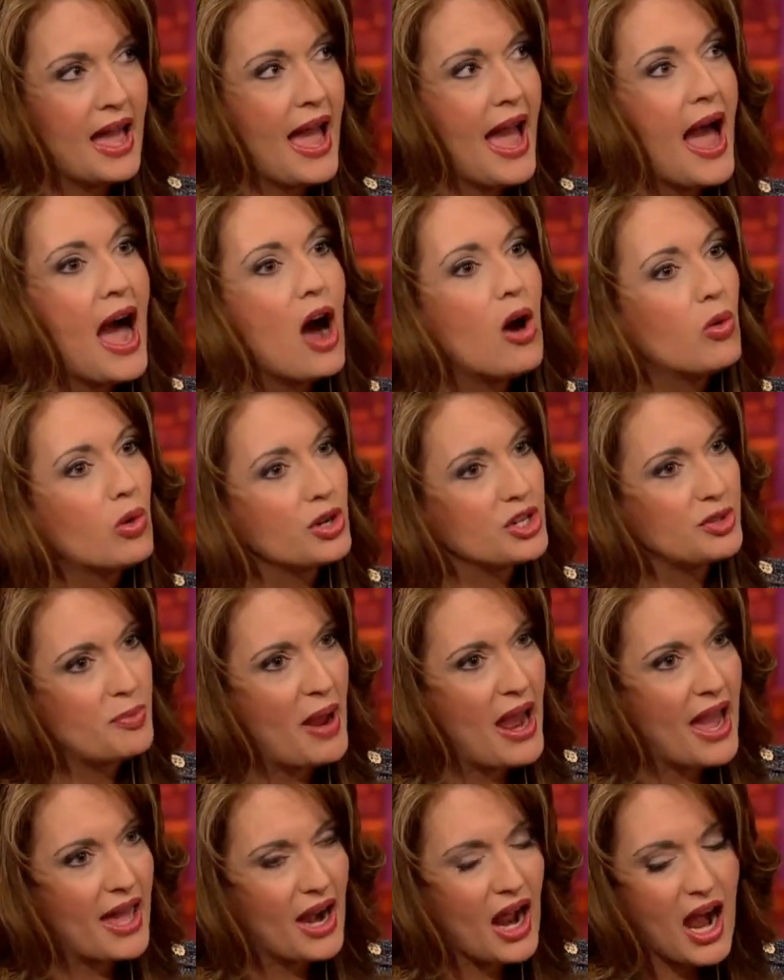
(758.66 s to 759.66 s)
hours,
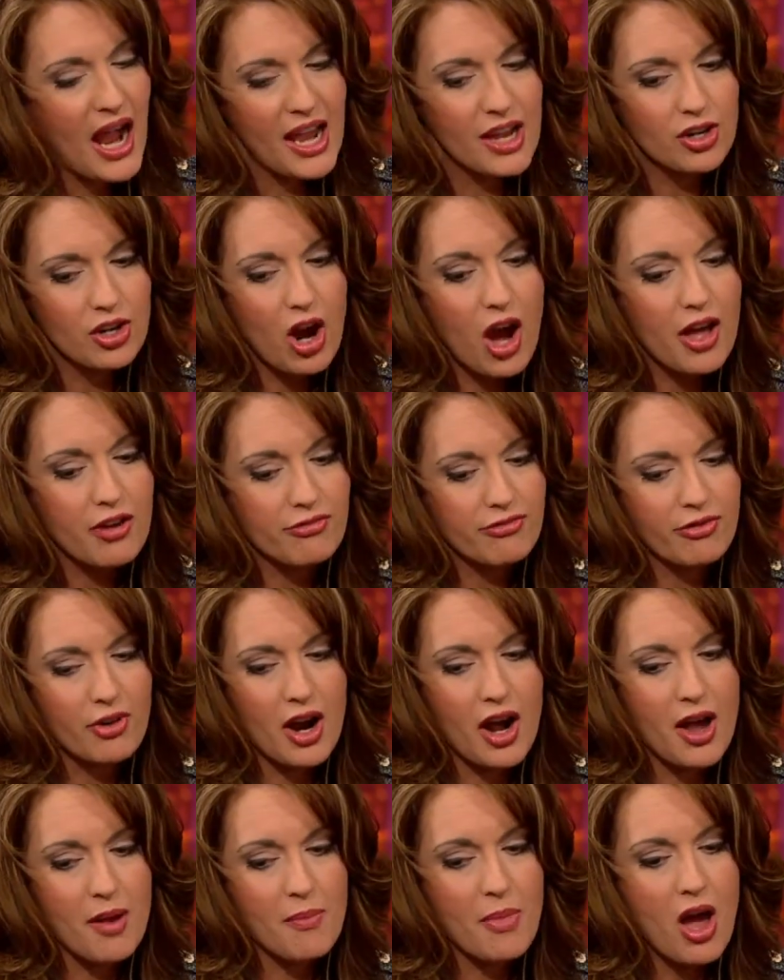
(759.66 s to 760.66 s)
Pat, I had gone
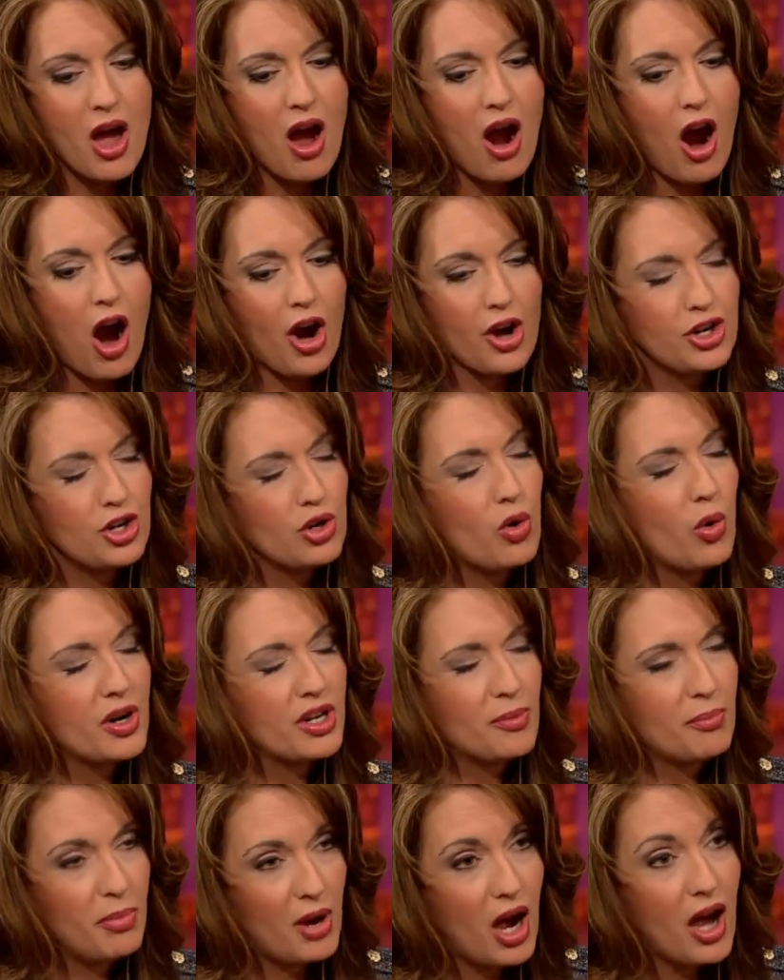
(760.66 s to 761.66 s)
from, "Are you going
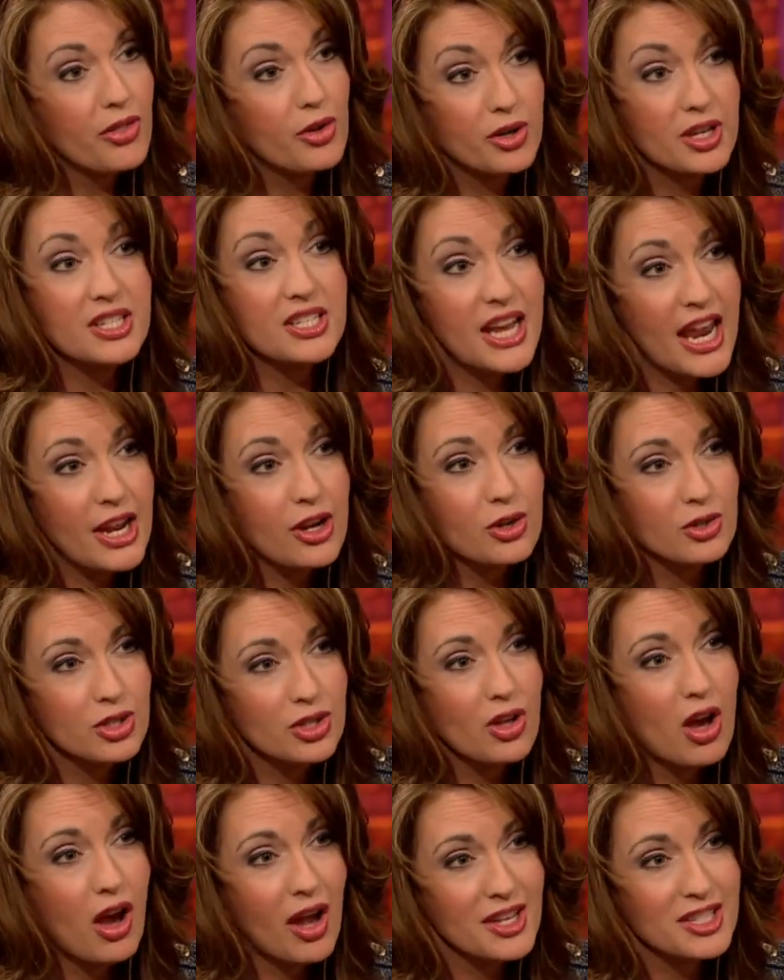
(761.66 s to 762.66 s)
to bother to take her to
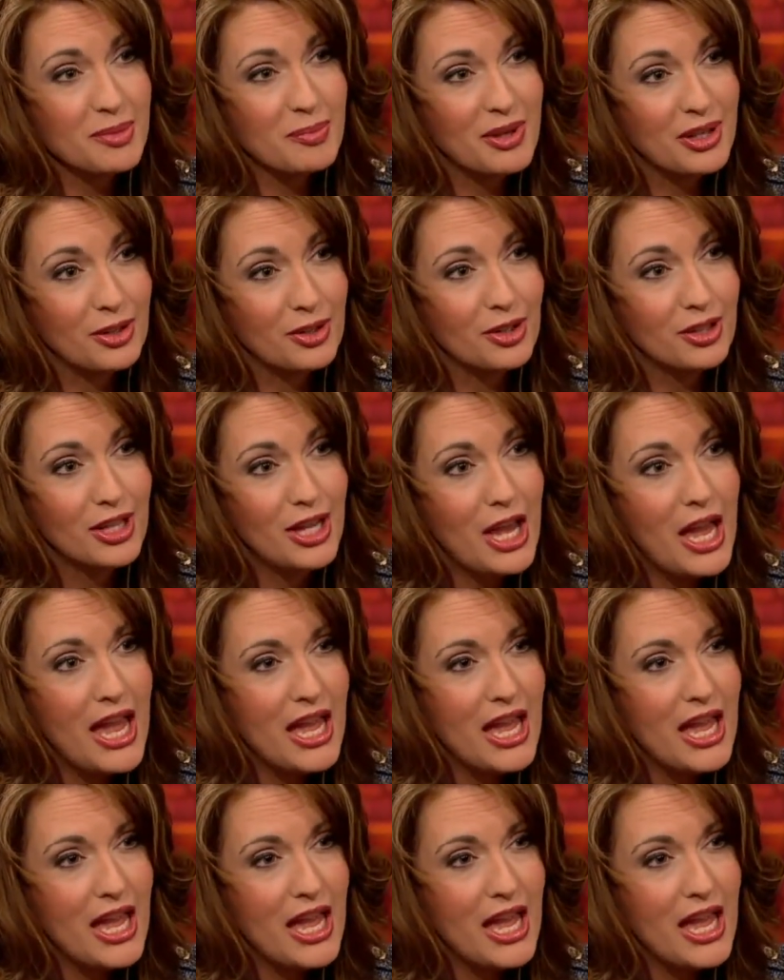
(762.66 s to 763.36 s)
the hospital?"